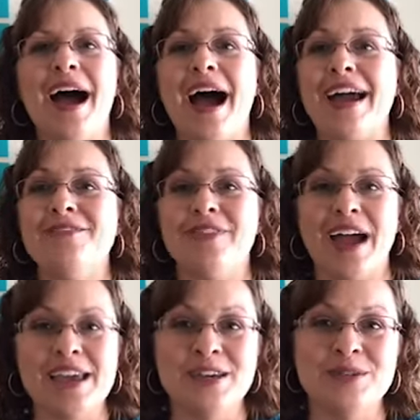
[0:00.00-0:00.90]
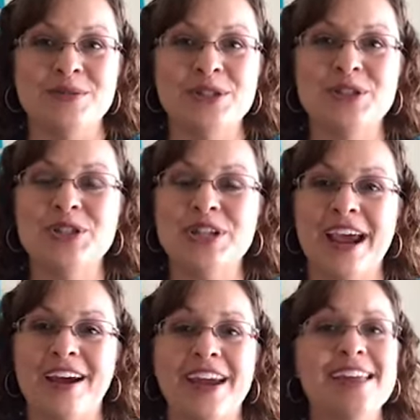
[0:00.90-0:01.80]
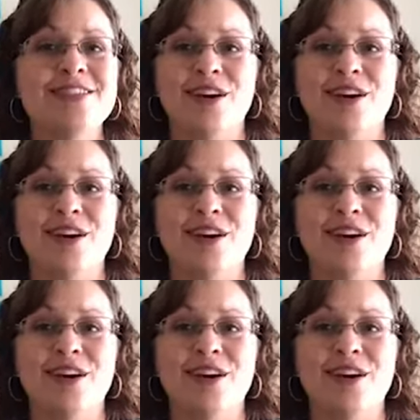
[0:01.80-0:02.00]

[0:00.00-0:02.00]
I invite you to share in